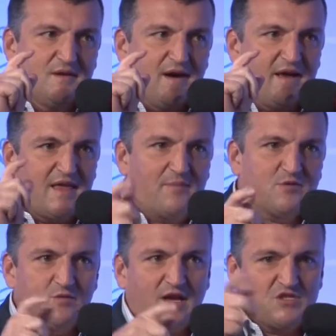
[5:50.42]

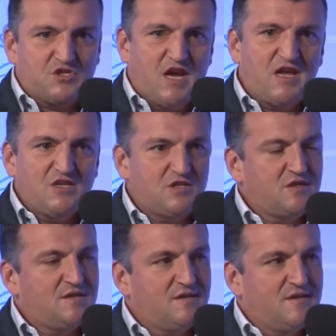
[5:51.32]
adapt to that
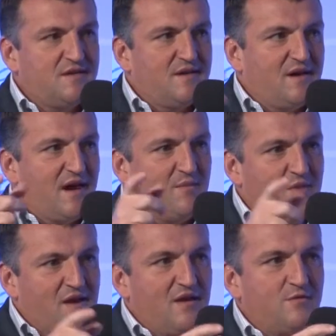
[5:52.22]
change and
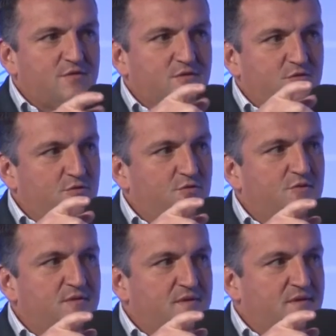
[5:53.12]
be able to